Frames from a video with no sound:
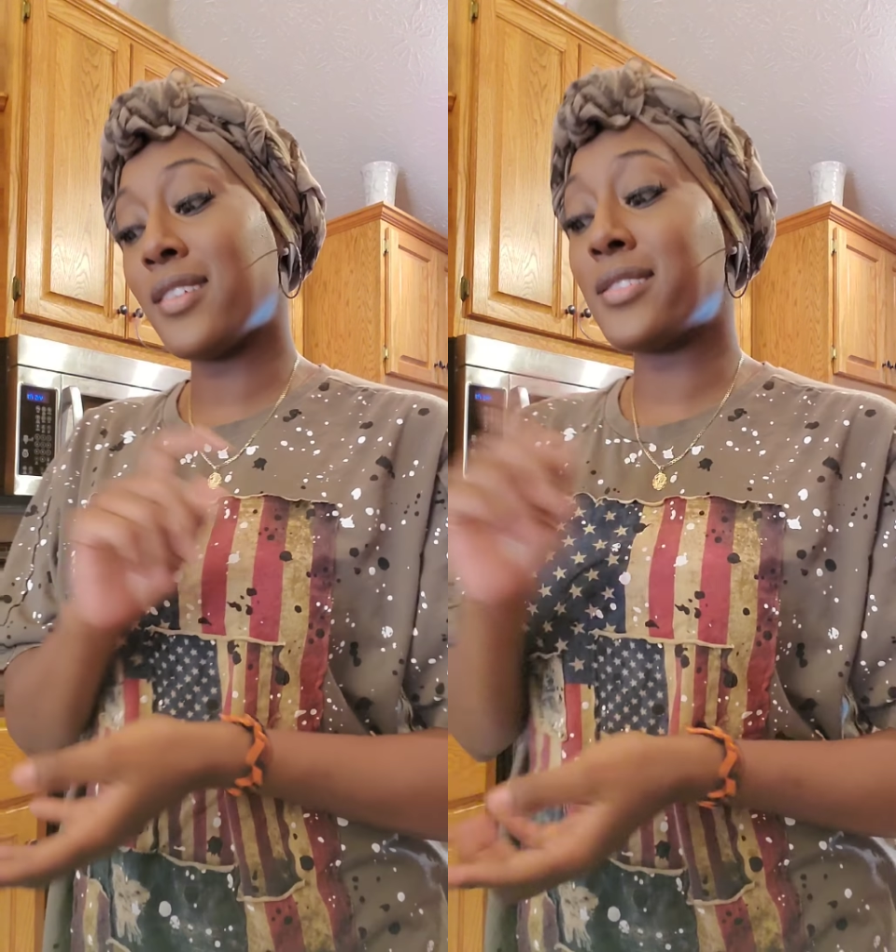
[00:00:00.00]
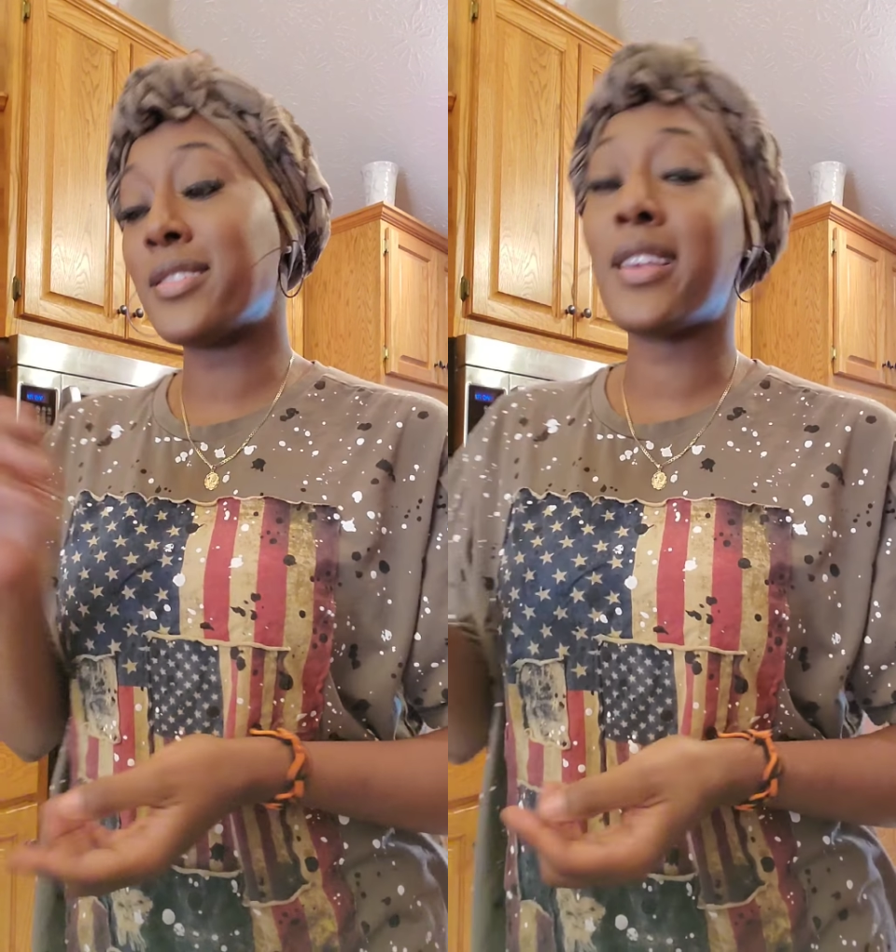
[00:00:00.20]

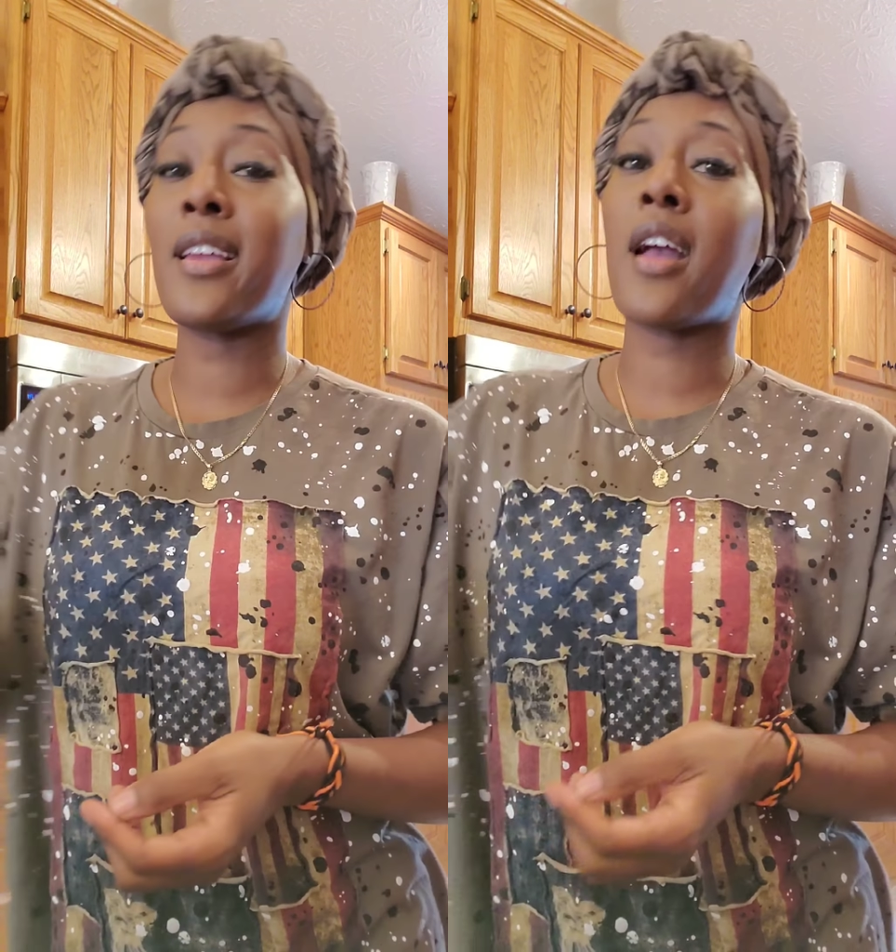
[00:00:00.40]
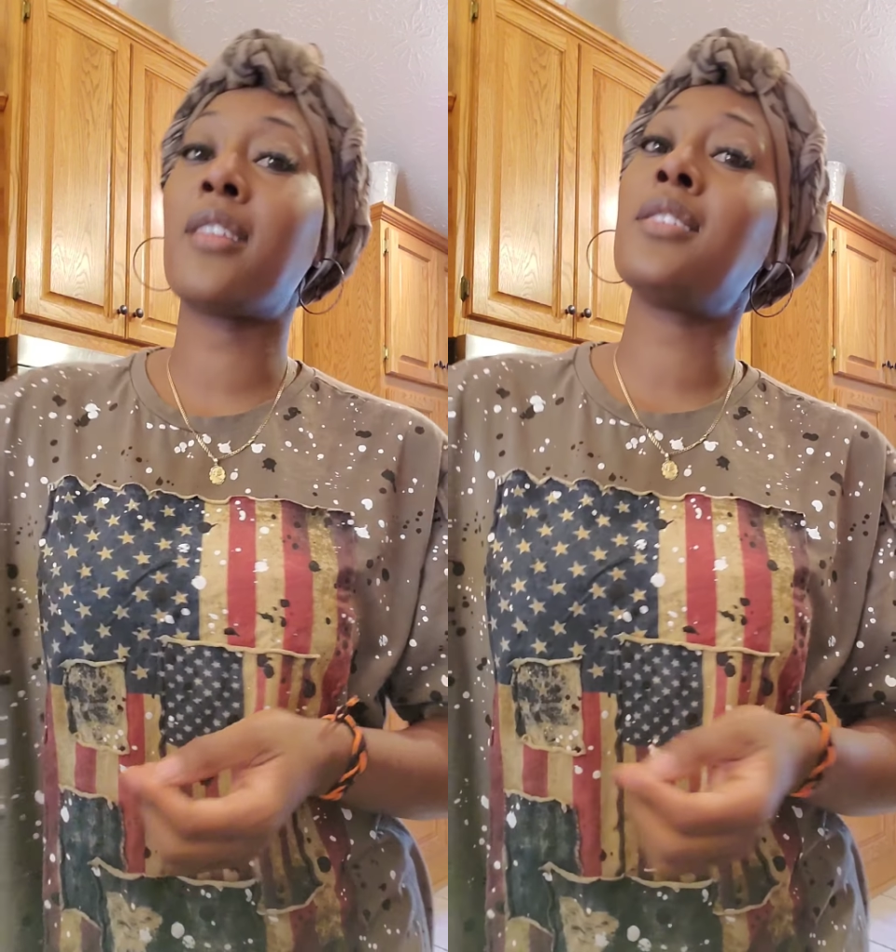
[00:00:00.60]
is
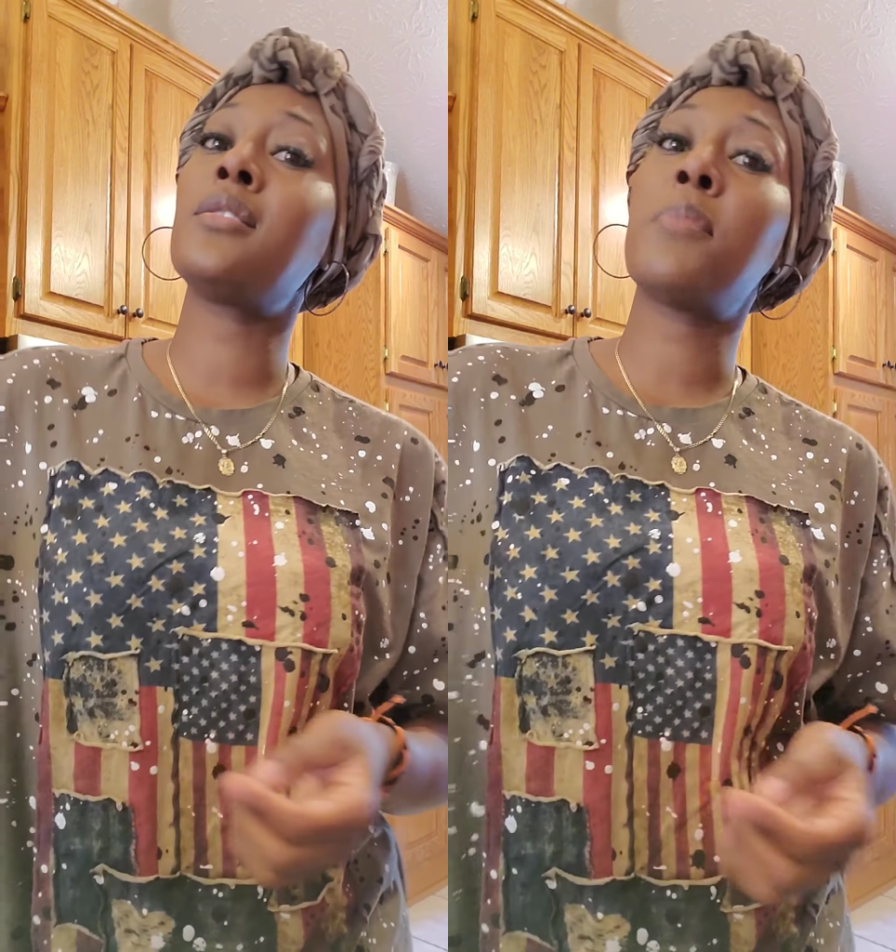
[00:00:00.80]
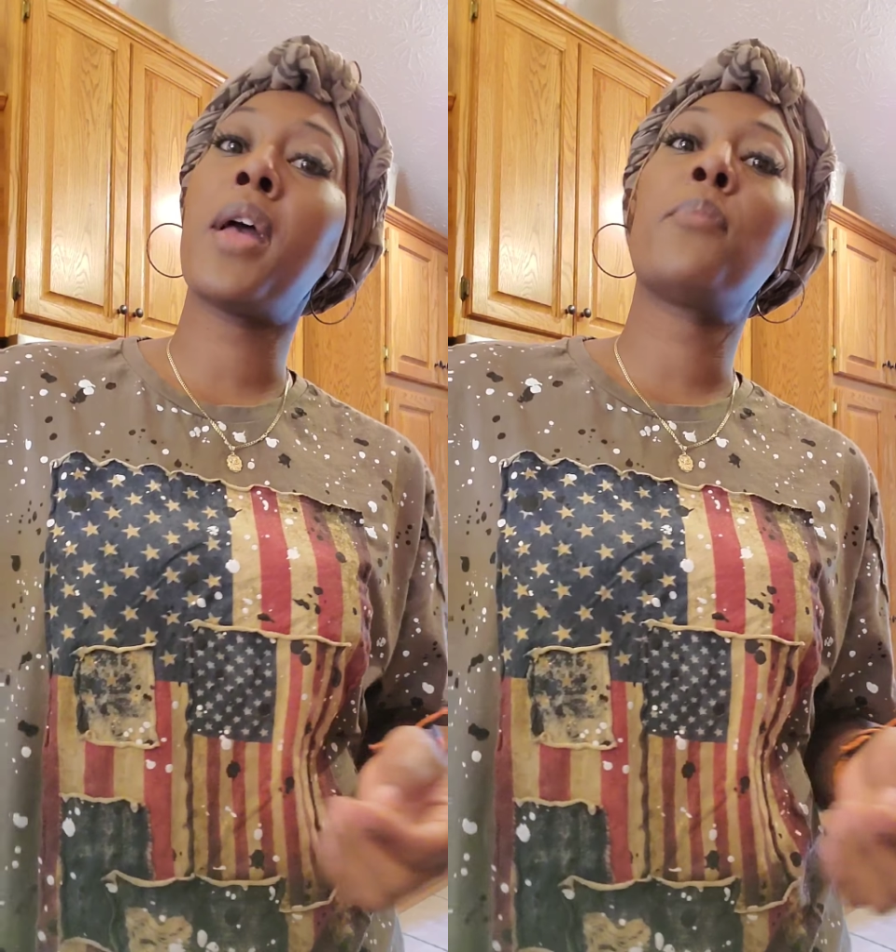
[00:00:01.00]
seeing how
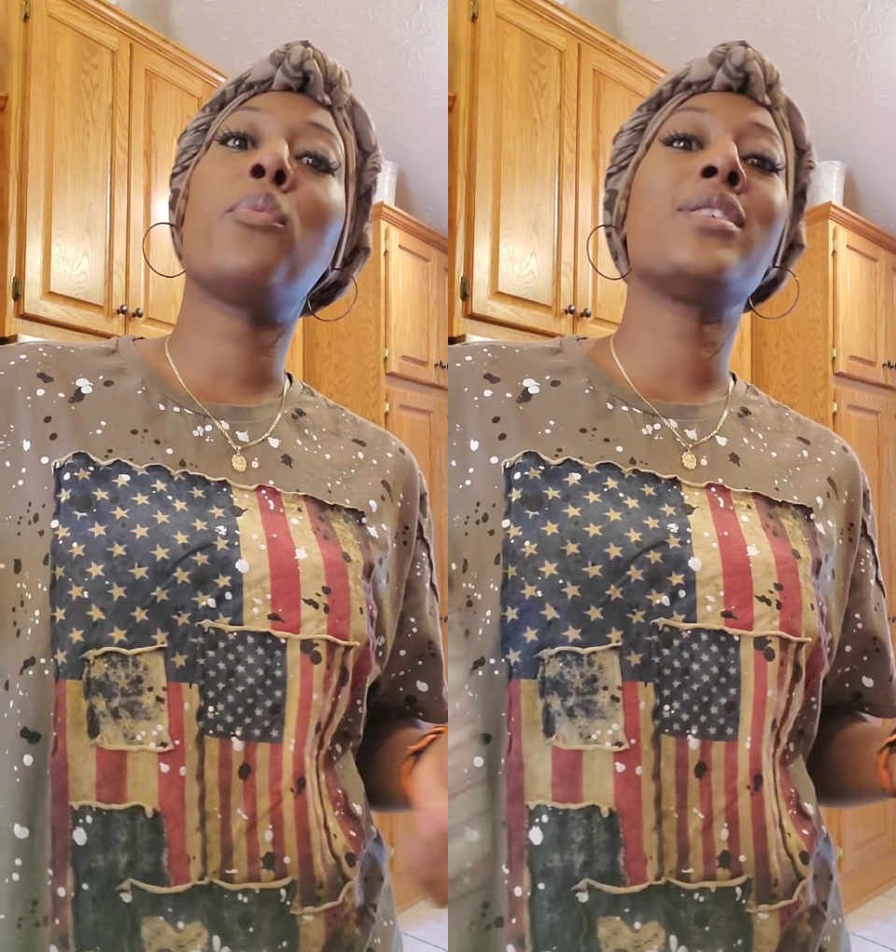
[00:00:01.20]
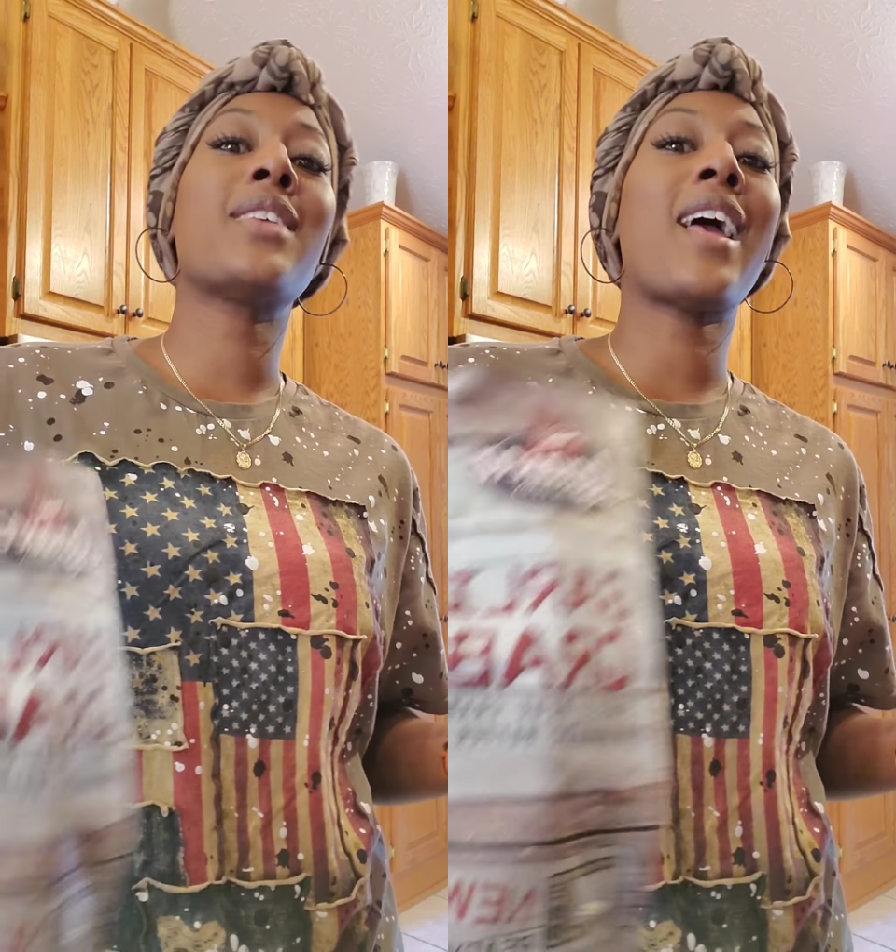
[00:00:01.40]
these bad boys